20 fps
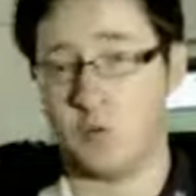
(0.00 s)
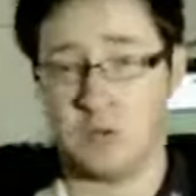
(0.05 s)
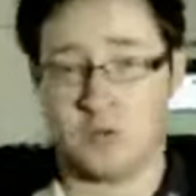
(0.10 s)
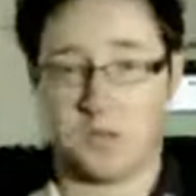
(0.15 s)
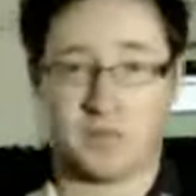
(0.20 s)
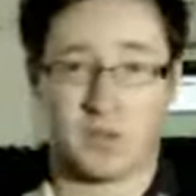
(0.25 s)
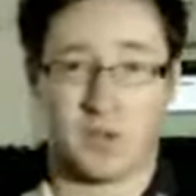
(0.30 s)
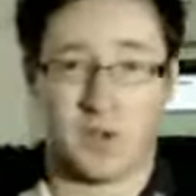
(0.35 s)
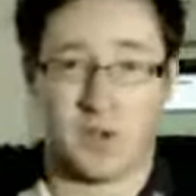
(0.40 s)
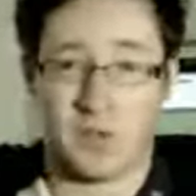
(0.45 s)

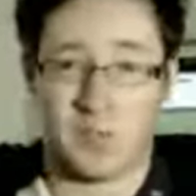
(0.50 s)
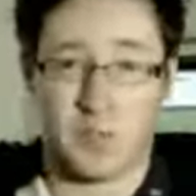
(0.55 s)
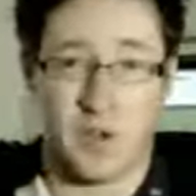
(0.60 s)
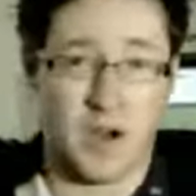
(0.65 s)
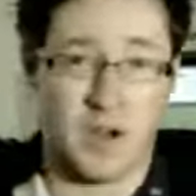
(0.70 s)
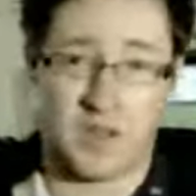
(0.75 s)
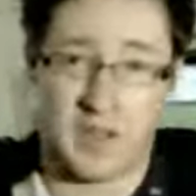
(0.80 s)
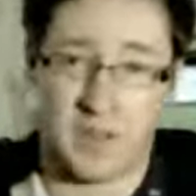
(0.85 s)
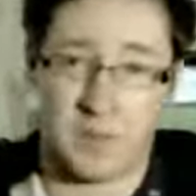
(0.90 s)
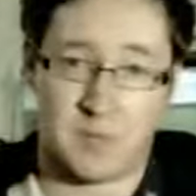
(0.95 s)
loads of
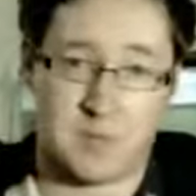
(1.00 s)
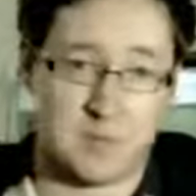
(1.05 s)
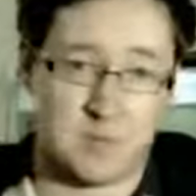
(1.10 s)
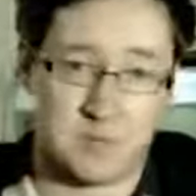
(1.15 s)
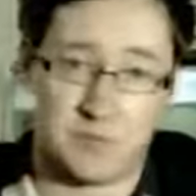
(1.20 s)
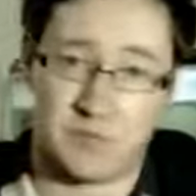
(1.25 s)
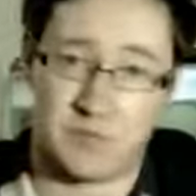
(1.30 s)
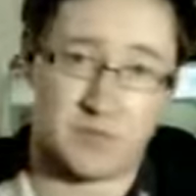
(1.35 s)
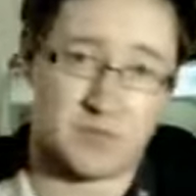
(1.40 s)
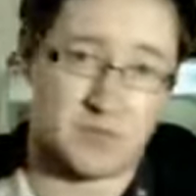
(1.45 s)
South Park
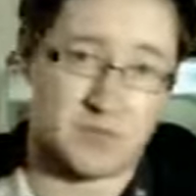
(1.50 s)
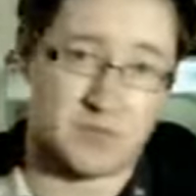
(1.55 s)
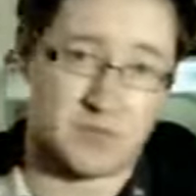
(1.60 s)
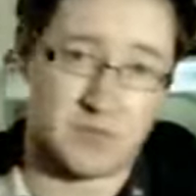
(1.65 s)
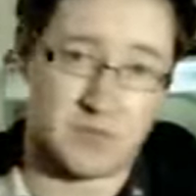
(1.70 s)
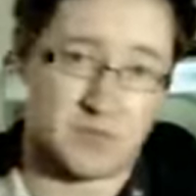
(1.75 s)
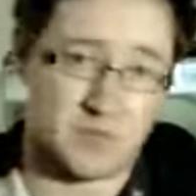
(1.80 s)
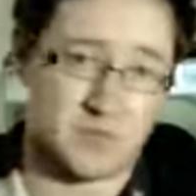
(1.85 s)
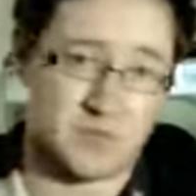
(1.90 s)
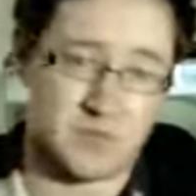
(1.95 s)

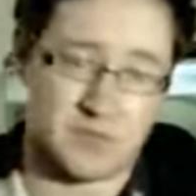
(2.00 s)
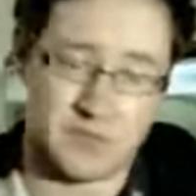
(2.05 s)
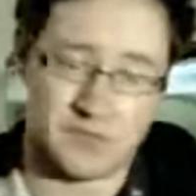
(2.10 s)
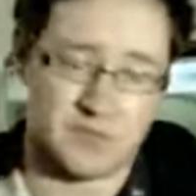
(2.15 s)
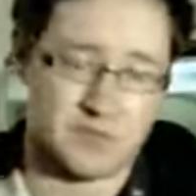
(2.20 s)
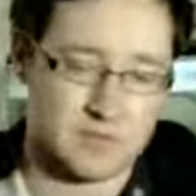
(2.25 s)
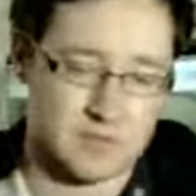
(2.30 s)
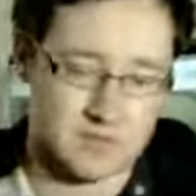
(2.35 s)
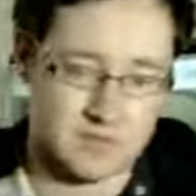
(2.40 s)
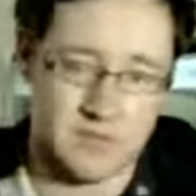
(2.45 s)
episodes. You know,
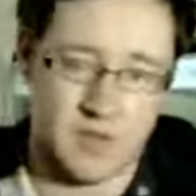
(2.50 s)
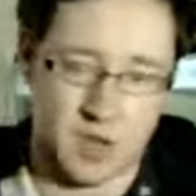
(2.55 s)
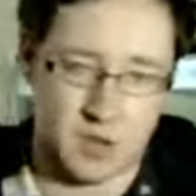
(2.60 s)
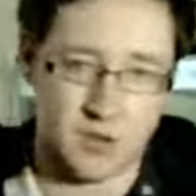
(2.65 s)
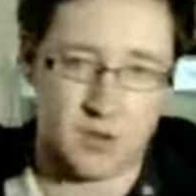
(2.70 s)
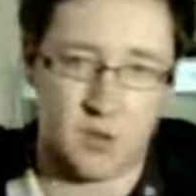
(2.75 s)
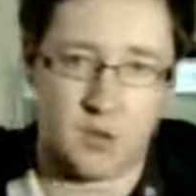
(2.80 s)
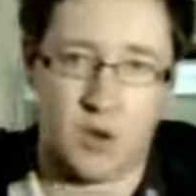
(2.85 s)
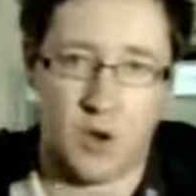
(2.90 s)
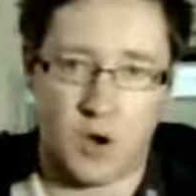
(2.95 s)
there's
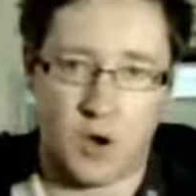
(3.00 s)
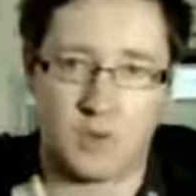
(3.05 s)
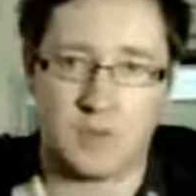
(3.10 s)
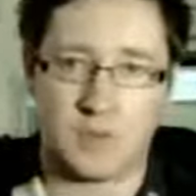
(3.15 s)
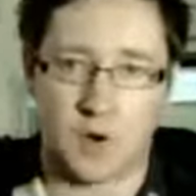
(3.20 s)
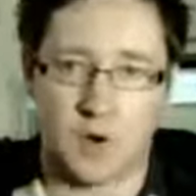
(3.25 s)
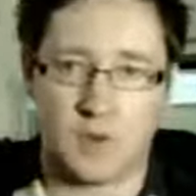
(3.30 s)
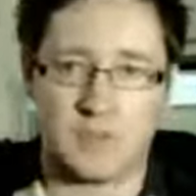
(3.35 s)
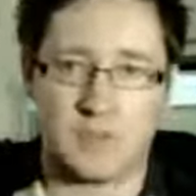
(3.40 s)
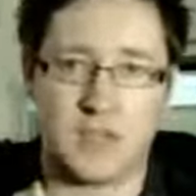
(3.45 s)
a
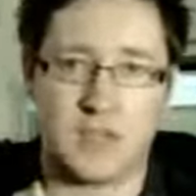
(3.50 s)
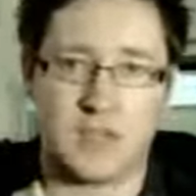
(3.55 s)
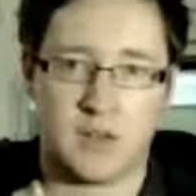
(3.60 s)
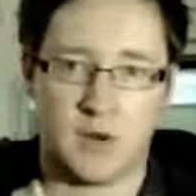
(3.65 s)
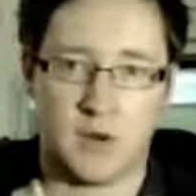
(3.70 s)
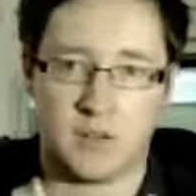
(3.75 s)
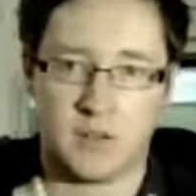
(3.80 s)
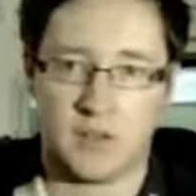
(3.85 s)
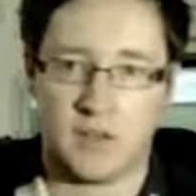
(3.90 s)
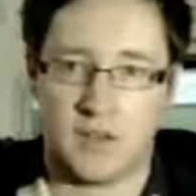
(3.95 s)
lot of
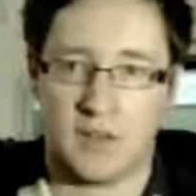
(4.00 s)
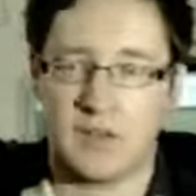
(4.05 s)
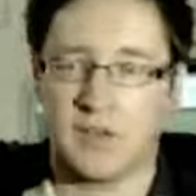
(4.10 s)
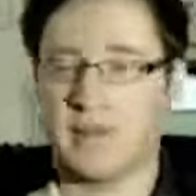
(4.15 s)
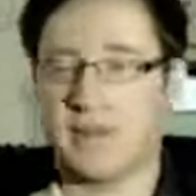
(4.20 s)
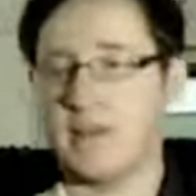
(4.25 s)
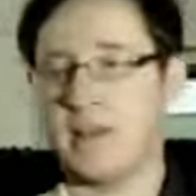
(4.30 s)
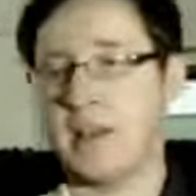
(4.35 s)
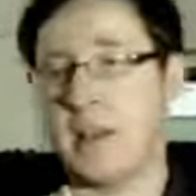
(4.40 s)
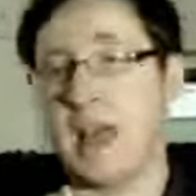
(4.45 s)
content on
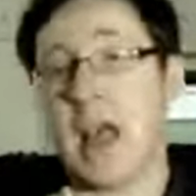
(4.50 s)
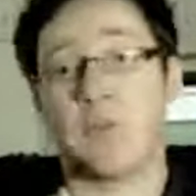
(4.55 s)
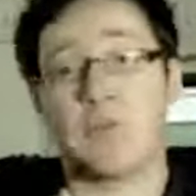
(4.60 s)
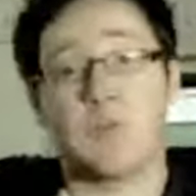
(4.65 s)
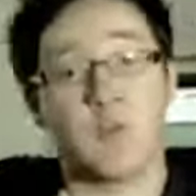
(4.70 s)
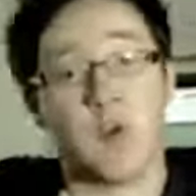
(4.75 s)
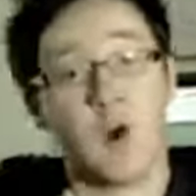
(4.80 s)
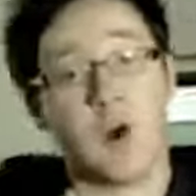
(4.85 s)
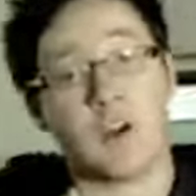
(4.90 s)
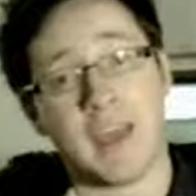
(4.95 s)
there.
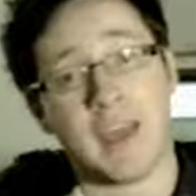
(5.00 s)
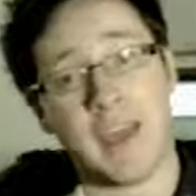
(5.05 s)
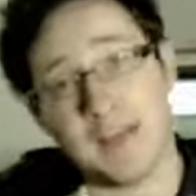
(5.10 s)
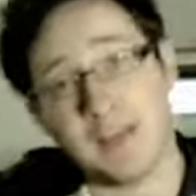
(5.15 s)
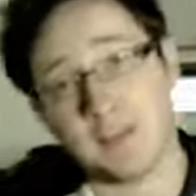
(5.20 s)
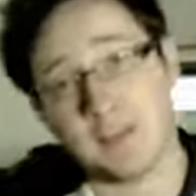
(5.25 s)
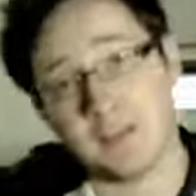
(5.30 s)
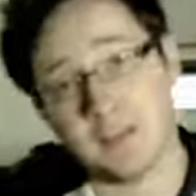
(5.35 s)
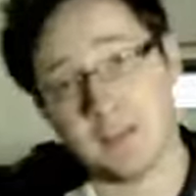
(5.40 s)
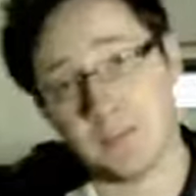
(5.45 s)
If you've got
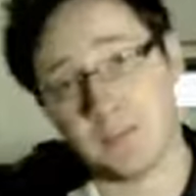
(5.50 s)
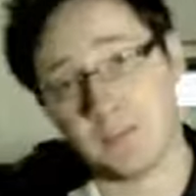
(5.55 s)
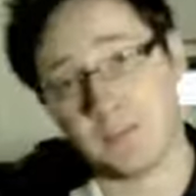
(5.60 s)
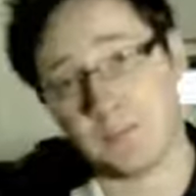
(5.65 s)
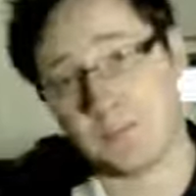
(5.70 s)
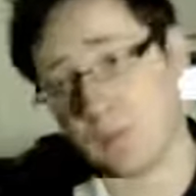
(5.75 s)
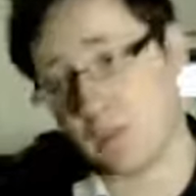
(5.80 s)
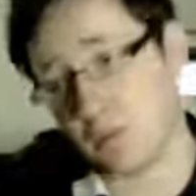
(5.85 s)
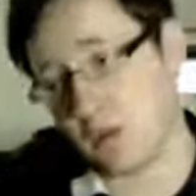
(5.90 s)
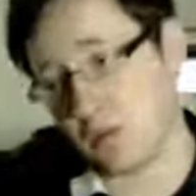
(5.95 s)
kids,
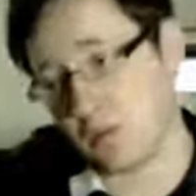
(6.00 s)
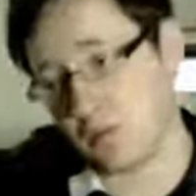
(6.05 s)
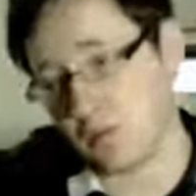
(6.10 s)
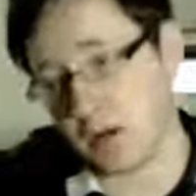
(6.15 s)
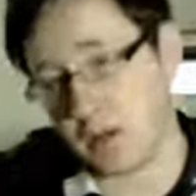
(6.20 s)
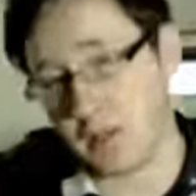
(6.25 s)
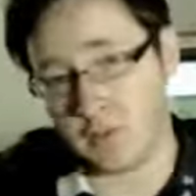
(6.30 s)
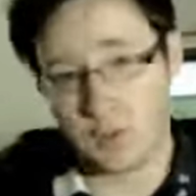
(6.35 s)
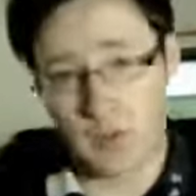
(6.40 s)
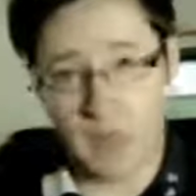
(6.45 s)

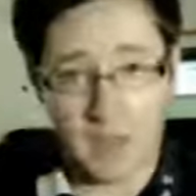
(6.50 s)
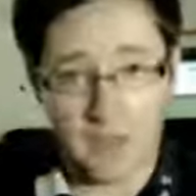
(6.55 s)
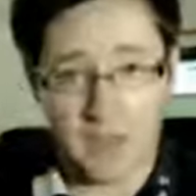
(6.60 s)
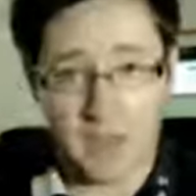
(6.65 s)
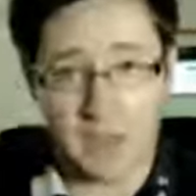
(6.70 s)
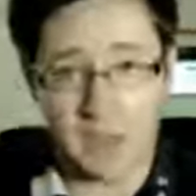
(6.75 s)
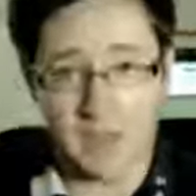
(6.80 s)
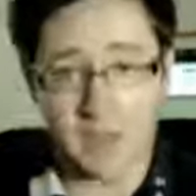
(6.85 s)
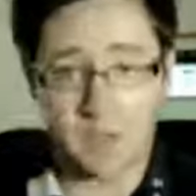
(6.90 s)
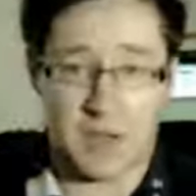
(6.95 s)
you know, I don't
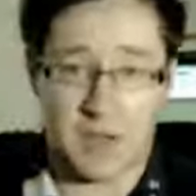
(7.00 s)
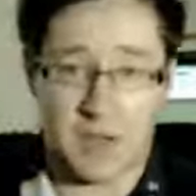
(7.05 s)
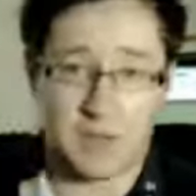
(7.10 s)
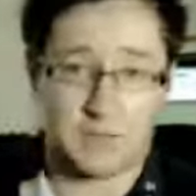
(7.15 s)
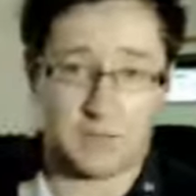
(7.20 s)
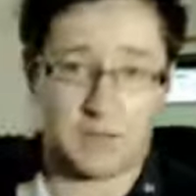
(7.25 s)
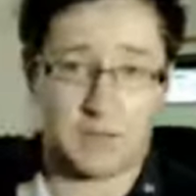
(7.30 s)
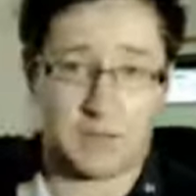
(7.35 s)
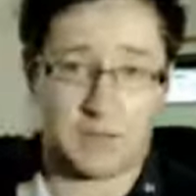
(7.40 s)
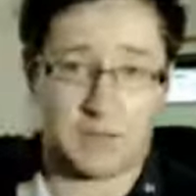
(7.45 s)
have kids,
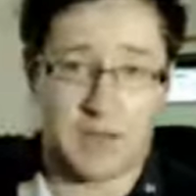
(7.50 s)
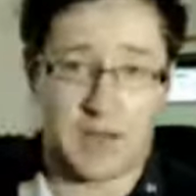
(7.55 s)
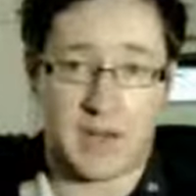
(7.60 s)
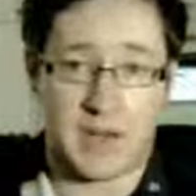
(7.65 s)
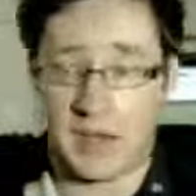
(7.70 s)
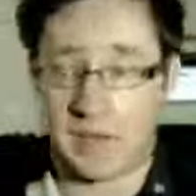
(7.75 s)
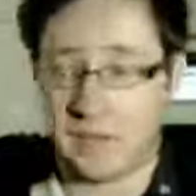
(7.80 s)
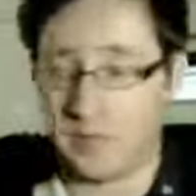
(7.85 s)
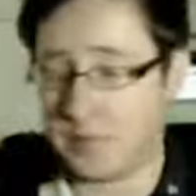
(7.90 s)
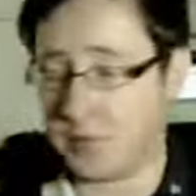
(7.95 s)
but I've, I've
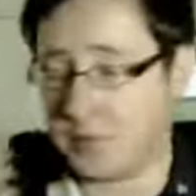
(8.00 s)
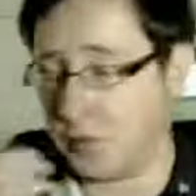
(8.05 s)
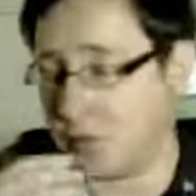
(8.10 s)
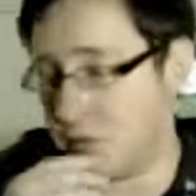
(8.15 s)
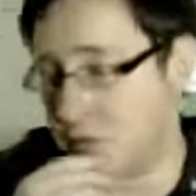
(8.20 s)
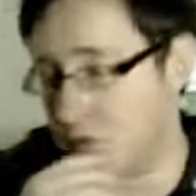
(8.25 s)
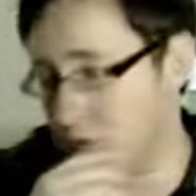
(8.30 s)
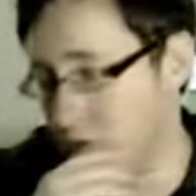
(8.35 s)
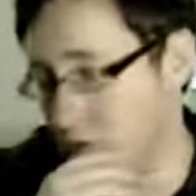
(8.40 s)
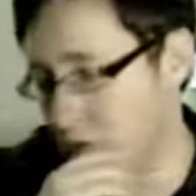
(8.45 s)
got a
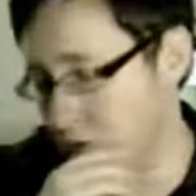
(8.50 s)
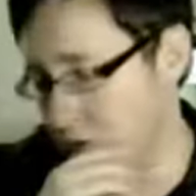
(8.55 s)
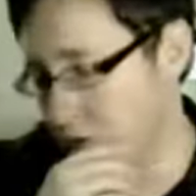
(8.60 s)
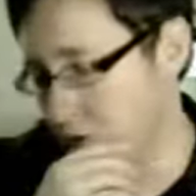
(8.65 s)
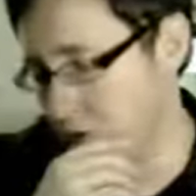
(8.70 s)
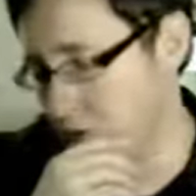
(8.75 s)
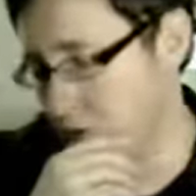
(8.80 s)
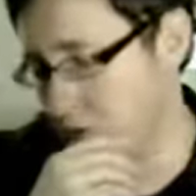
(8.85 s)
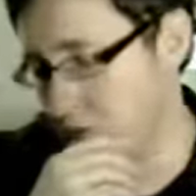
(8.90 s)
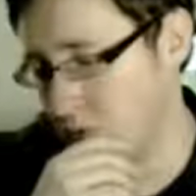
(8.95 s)
nephew
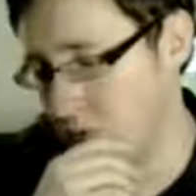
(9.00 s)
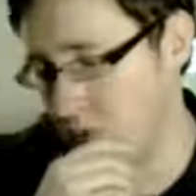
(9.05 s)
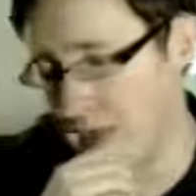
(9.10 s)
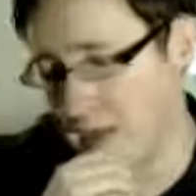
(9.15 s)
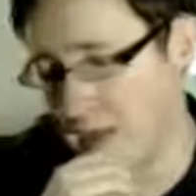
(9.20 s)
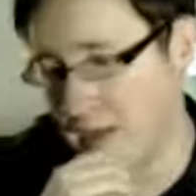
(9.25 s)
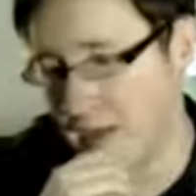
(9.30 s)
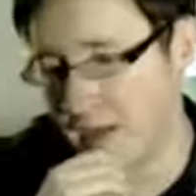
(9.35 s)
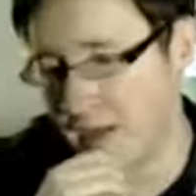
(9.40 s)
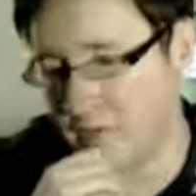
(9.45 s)
who's
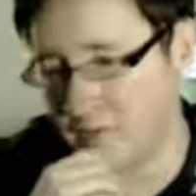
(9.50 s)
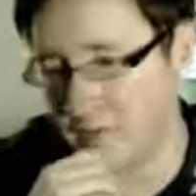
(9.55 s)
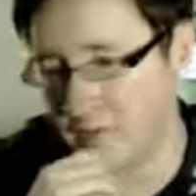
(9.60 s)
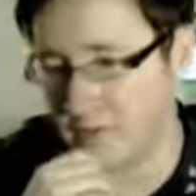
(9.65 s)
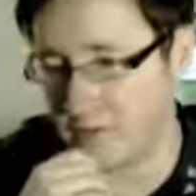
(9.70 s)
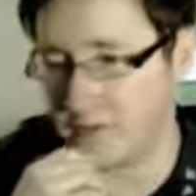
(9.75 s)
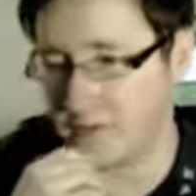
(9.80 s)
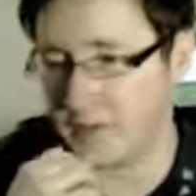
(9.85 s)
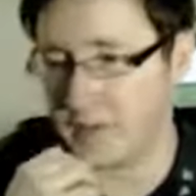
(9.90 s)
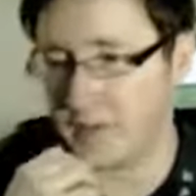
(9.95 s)
two and a
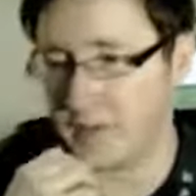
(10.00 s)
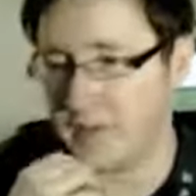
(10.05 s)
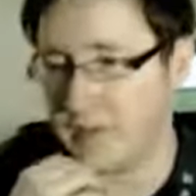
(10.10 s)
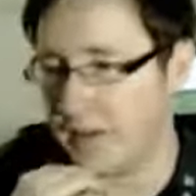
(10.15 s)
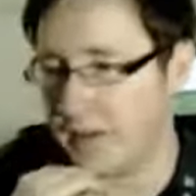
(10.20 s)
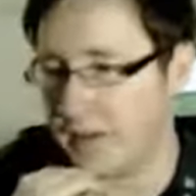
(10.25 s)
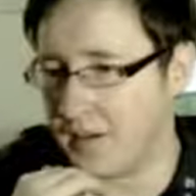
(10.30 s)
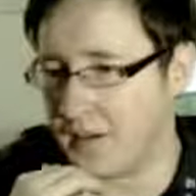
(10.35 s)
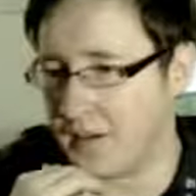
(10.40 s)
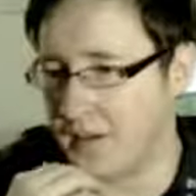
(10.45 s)
half and
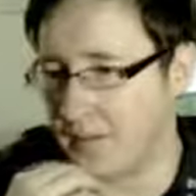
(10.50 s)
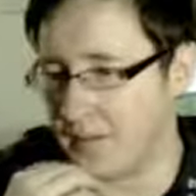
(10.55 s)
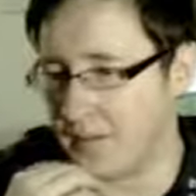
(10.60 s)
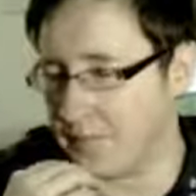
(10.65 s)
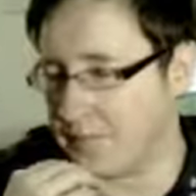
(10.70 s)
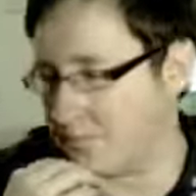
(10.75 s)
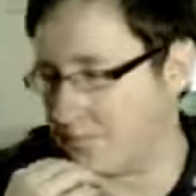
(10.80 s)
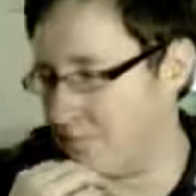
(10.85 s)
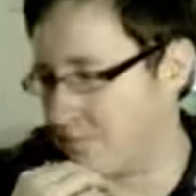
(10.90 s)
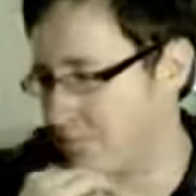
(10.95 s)

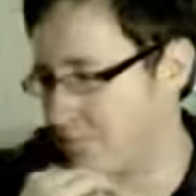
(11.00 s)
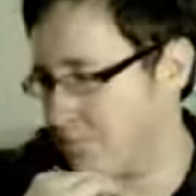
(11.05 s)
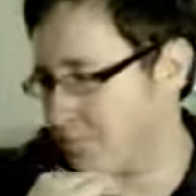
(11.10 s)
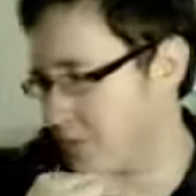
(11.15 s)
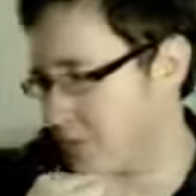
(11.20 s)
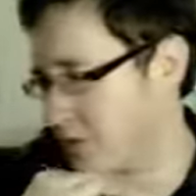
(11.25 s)
um,